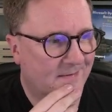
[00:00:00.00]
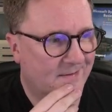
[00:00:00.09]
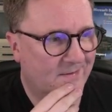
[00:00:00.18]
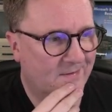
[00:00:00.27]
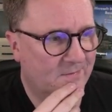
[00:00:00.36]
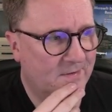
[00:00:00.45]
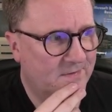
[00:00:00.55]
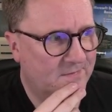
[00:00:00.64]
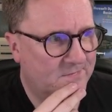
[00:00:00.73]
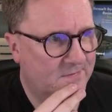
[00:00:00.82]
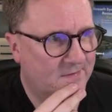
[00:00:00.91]
And there it
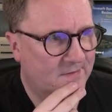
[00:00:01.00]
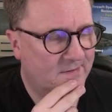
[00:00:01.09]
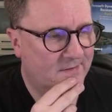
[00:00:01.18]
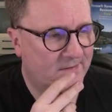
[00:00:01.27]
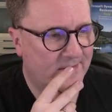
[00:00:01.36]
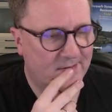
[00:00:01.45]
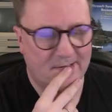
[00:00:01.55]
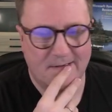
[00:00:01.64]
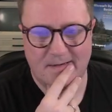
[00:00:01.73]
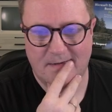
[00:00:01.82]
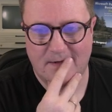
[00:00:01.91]
is,
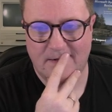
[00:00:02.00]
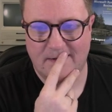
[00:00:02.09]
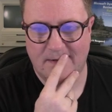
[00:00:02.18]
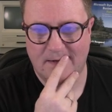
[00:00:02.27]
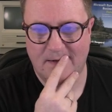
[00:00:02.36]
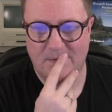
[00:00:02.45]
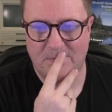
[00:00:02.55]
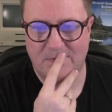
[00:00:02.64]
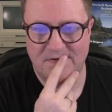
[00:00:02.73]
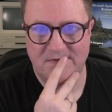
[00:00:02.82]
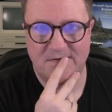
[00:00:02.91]
a
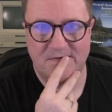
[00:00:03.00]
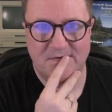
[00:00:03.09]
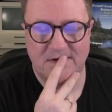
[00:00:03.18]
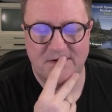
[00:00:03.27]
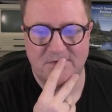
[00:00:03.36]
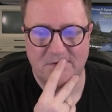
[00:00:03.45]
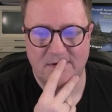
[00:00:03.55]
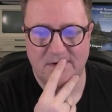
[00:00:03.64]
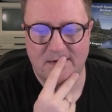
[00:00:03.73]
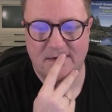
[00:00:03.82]
Business Central.